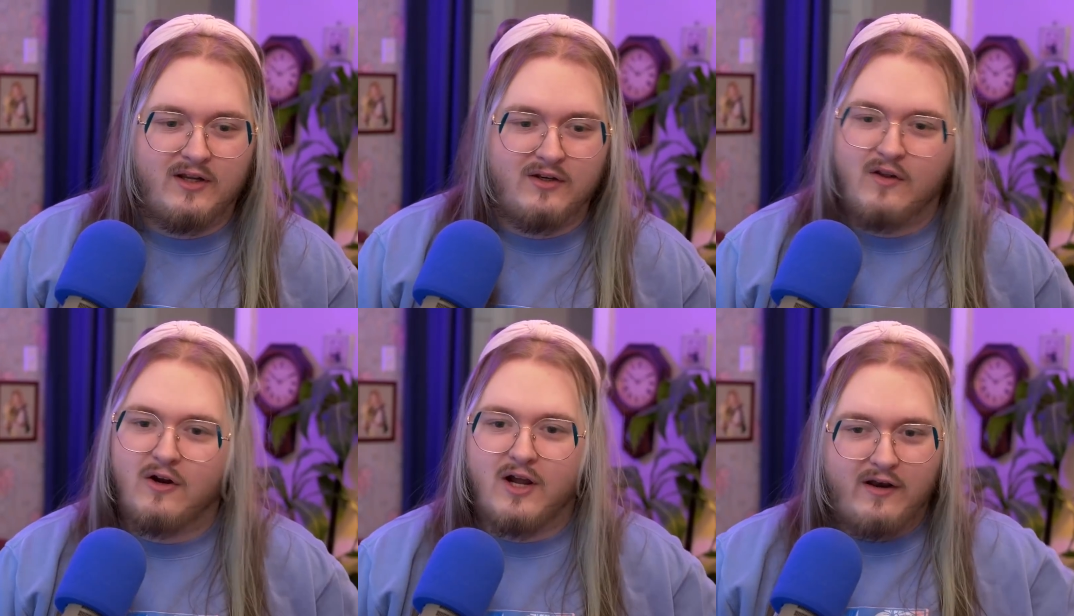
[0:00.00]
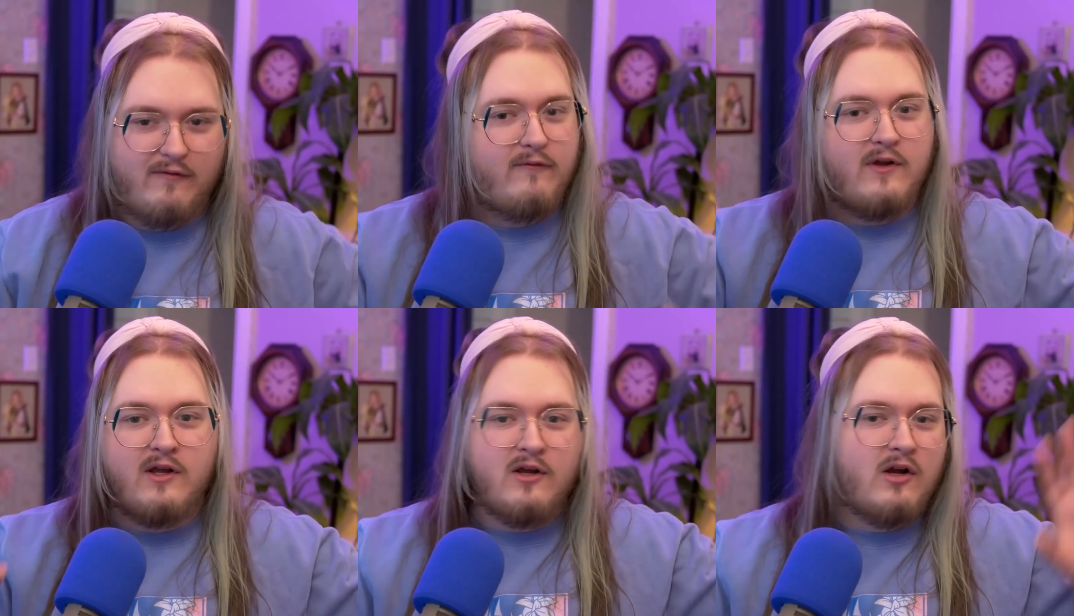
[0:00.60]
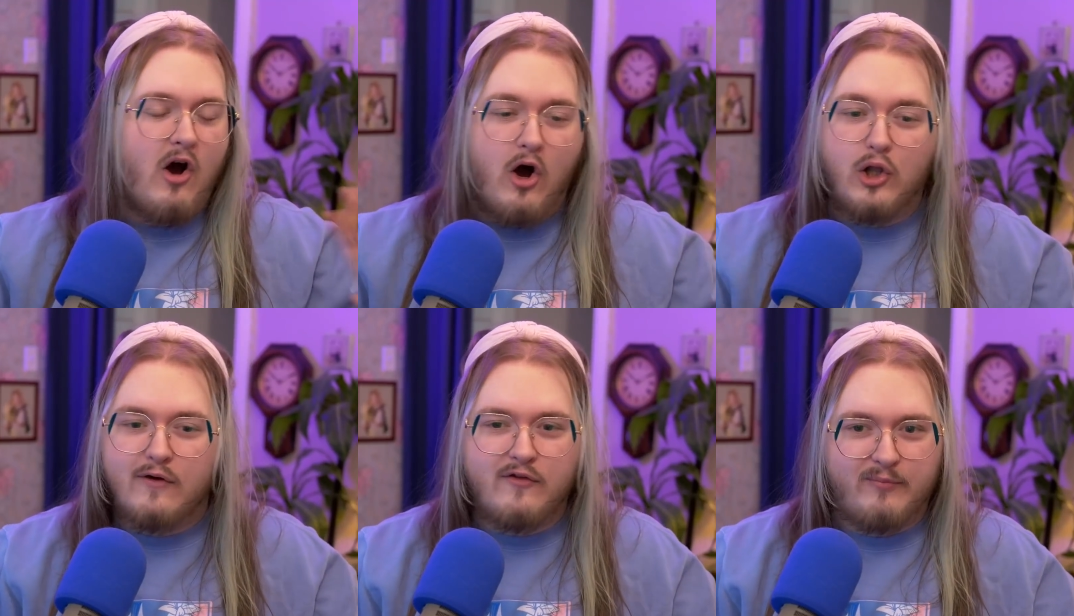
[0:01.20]
Speaker 1: and they're kind of
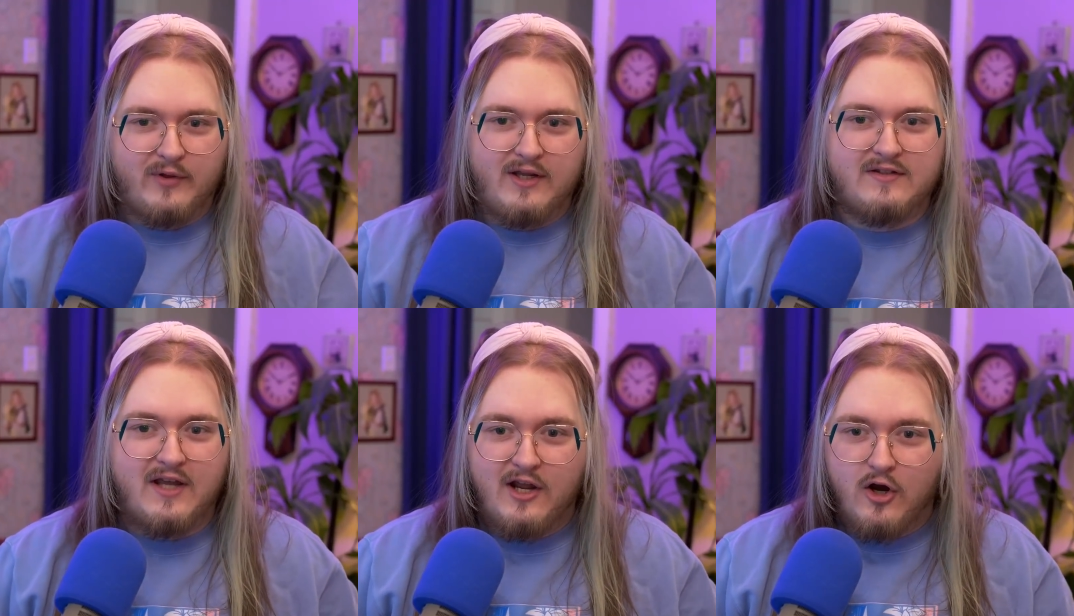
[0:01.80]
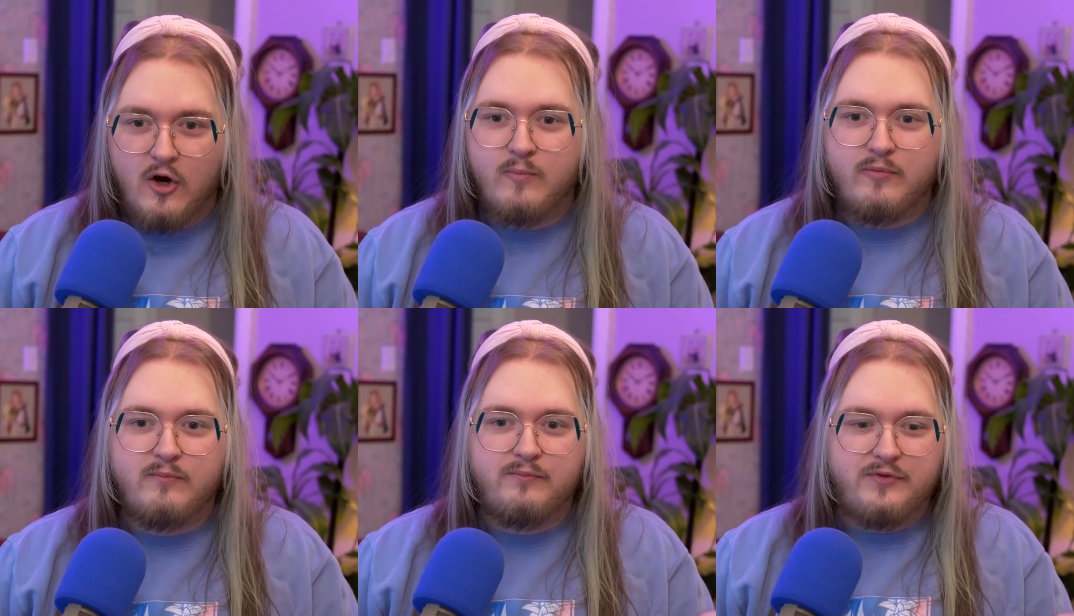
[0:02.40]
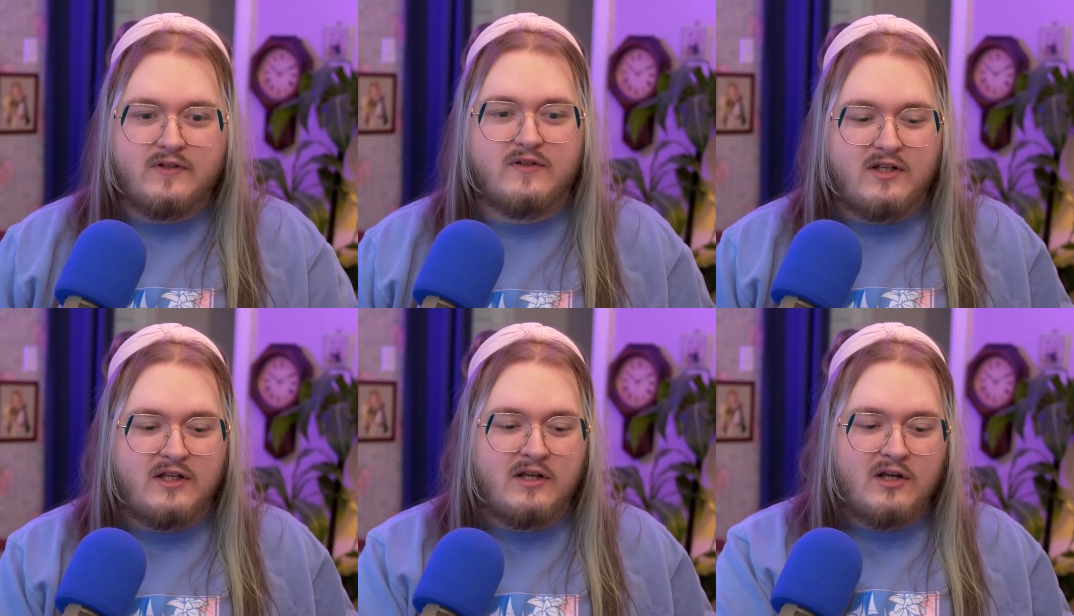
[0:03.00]
all over the place. I hope yeah.
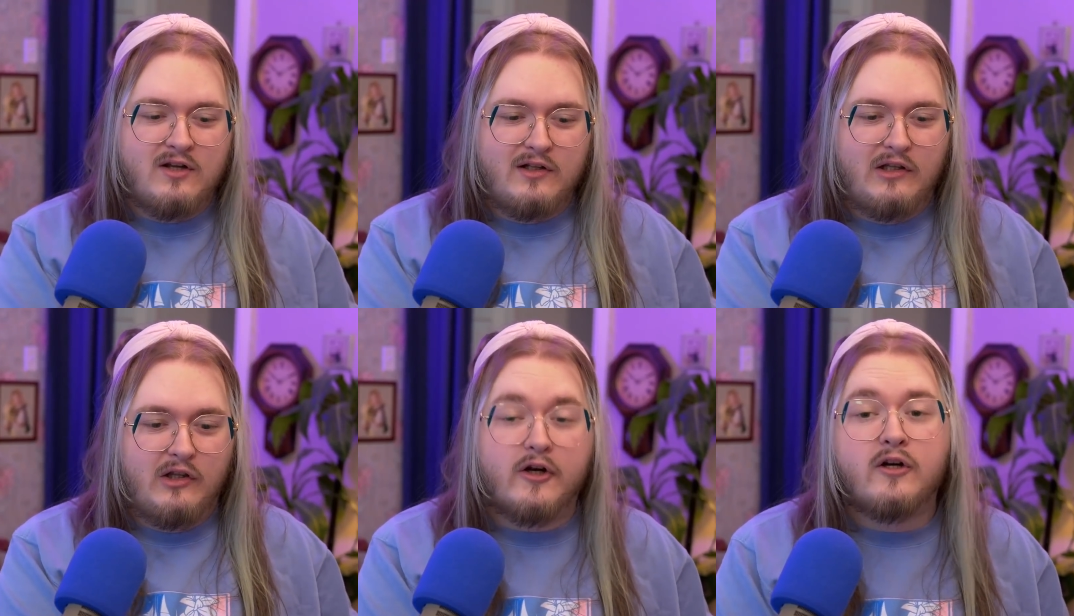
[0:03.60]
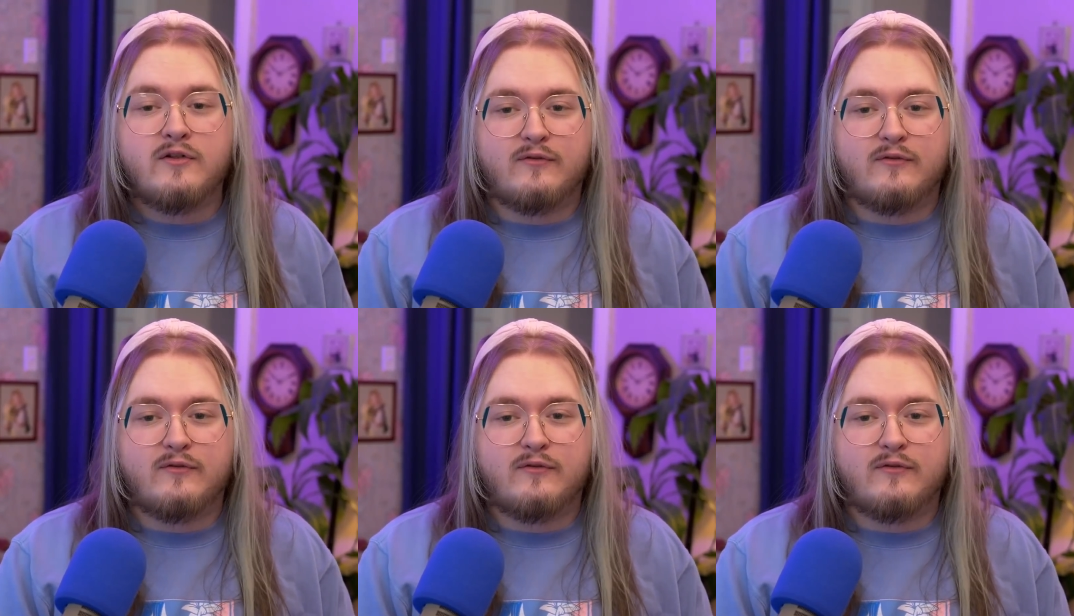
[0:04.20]
Disney learns